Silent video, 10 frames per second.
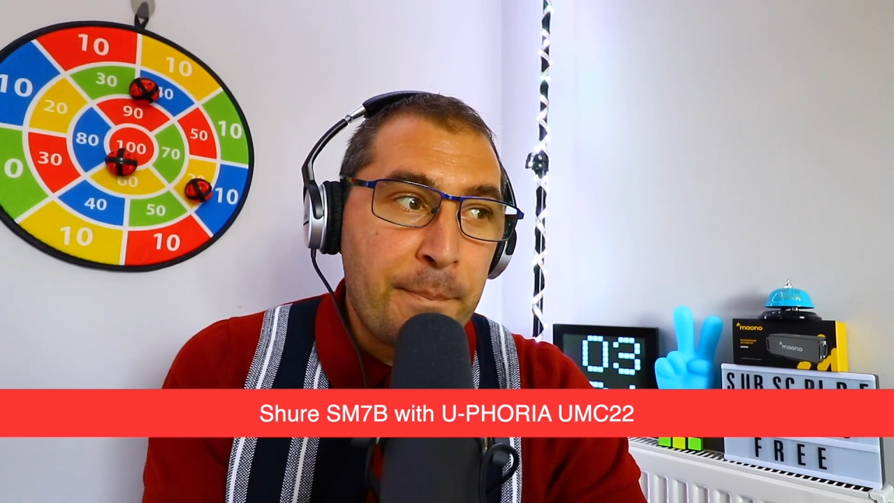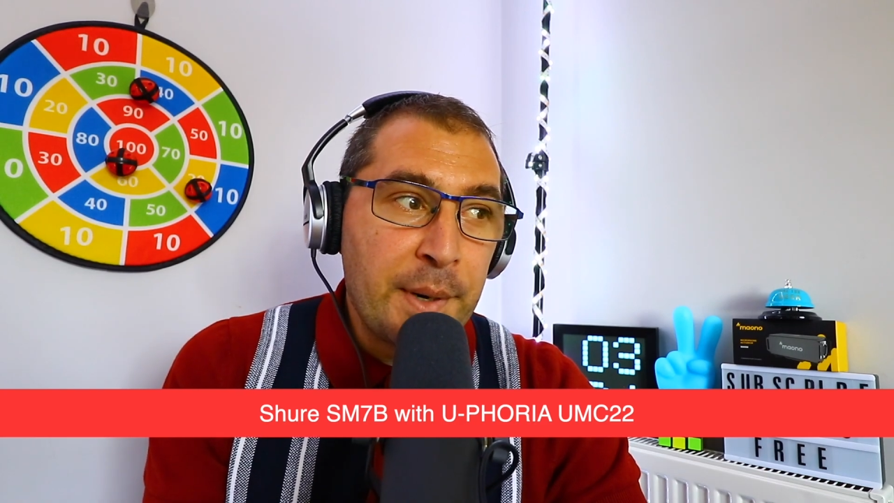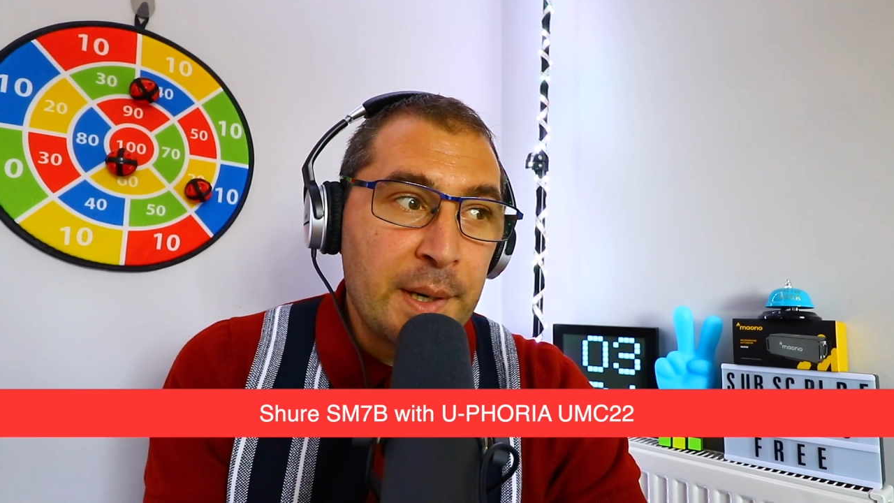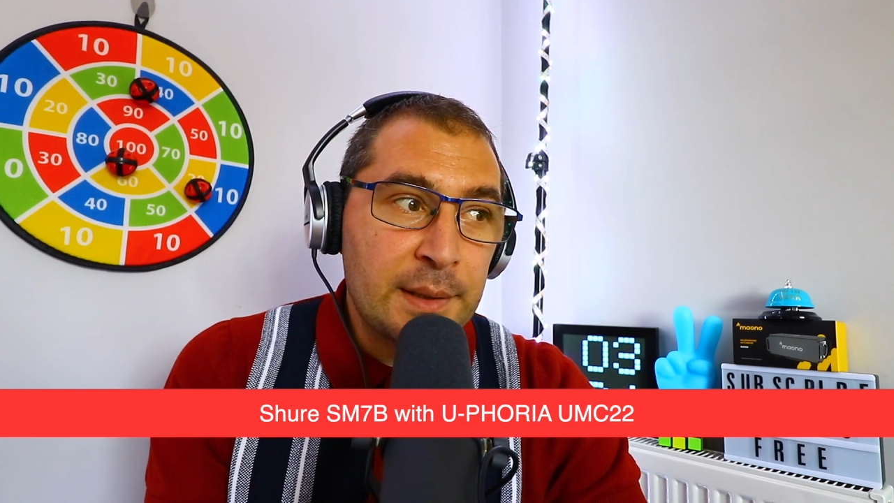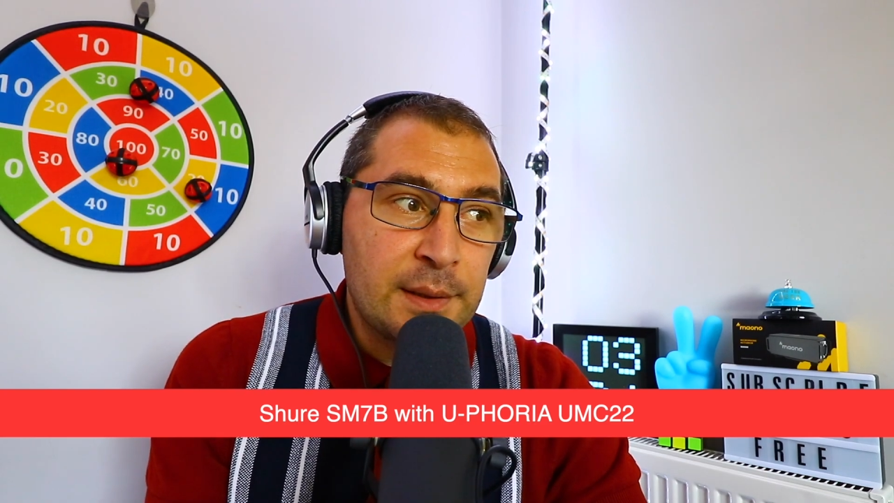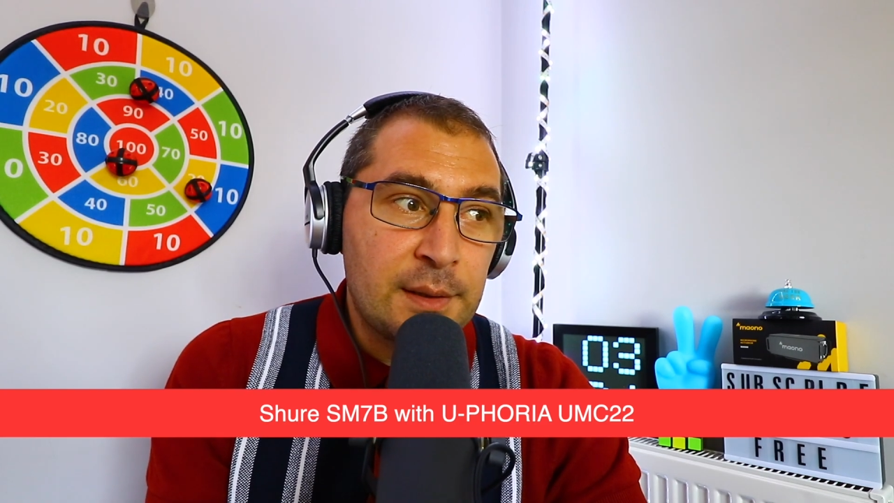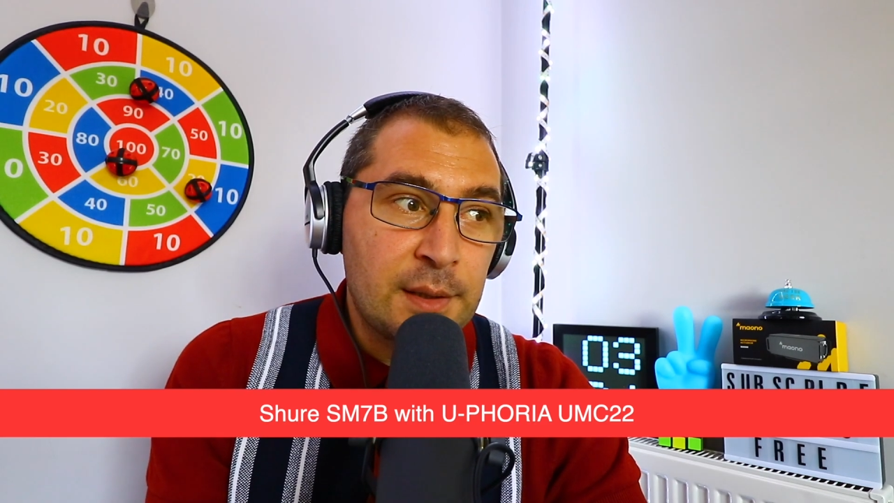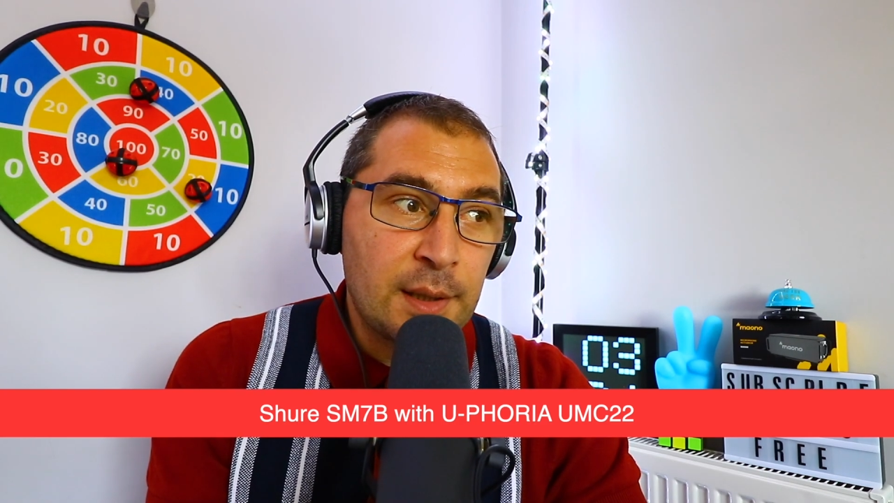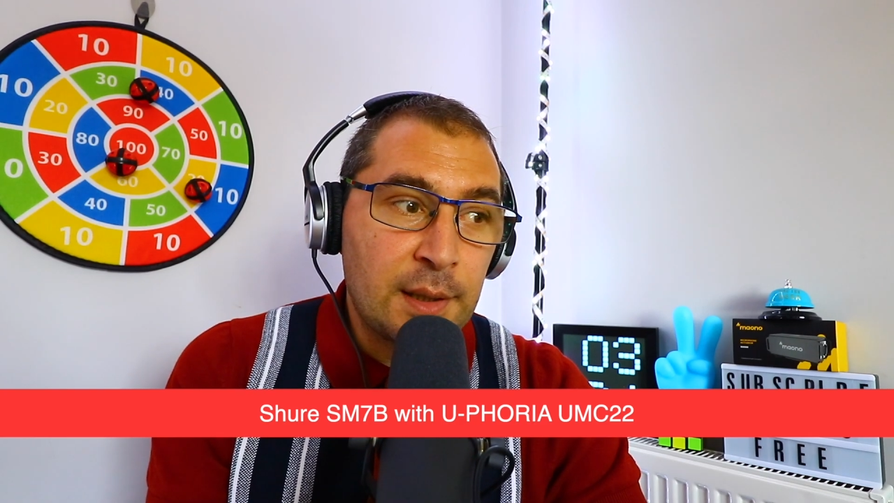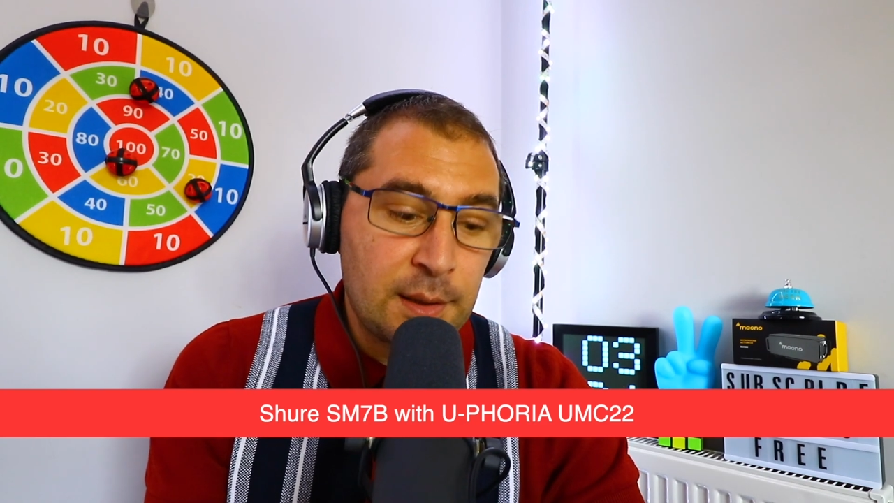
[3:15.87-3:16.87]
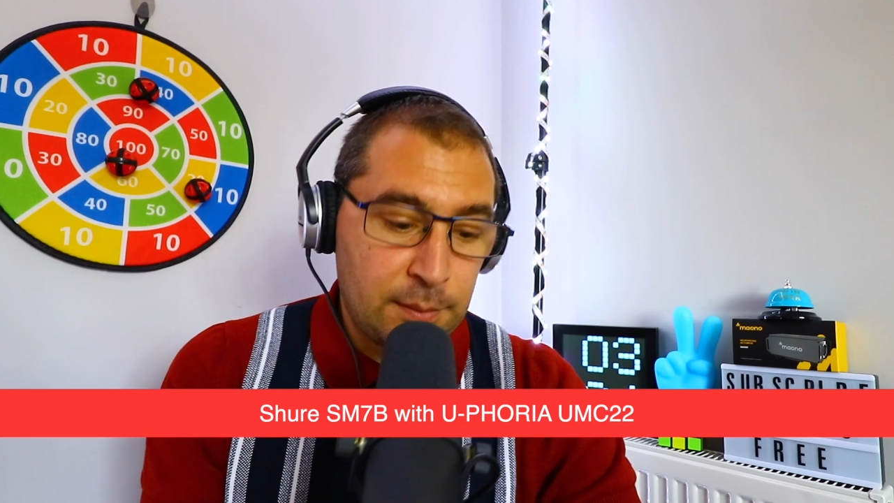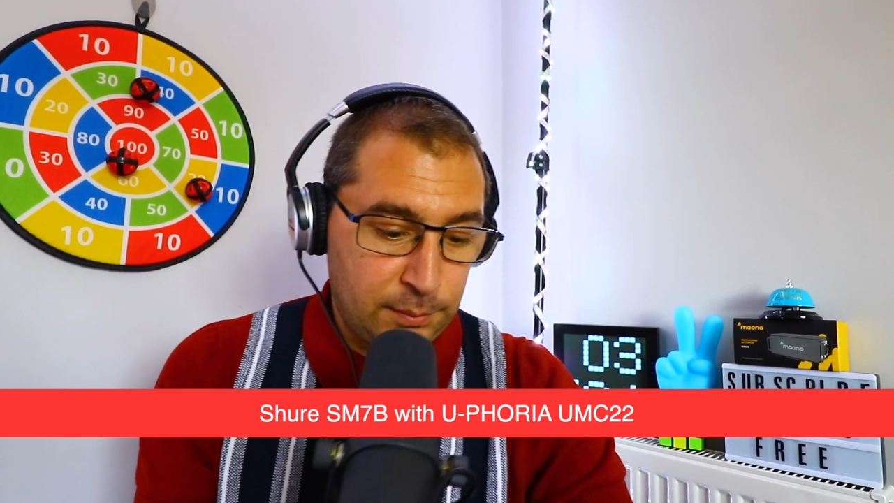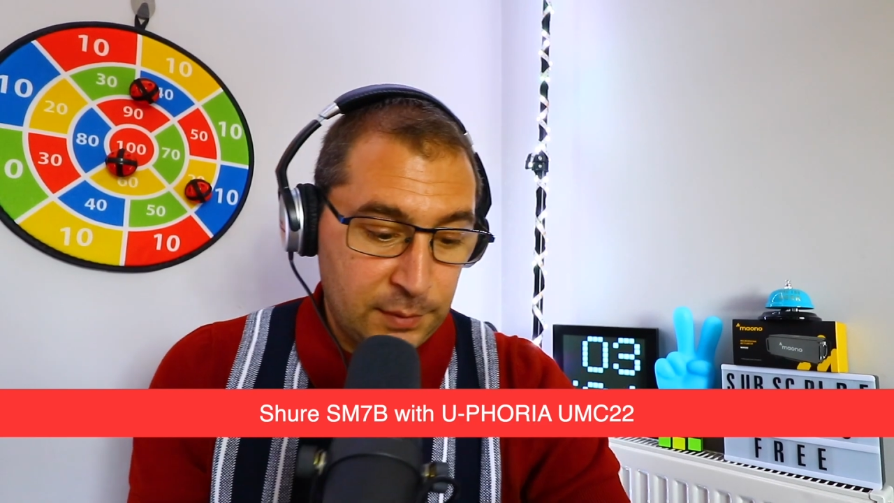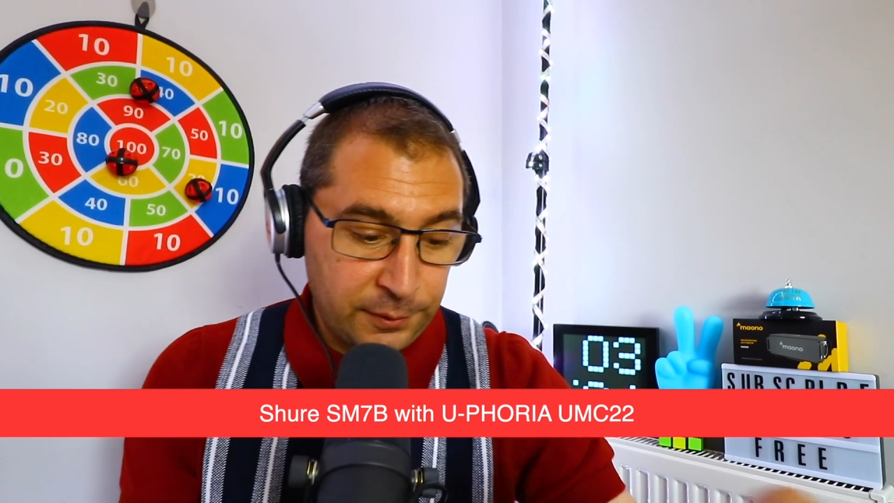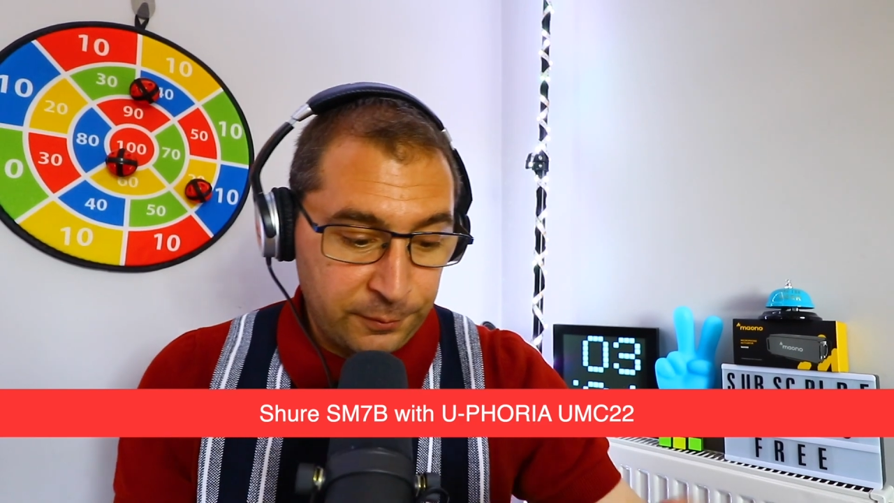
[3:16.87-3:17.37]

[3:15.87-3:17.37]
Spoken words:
but the